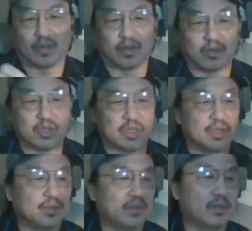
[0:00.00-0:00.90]

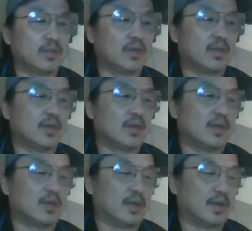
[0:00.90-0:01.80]
sheath.
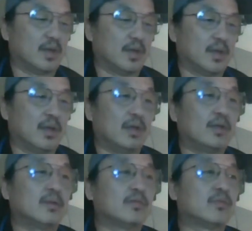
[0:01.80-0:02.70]

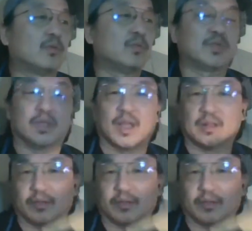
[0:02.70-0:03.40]
So we'll see. I'll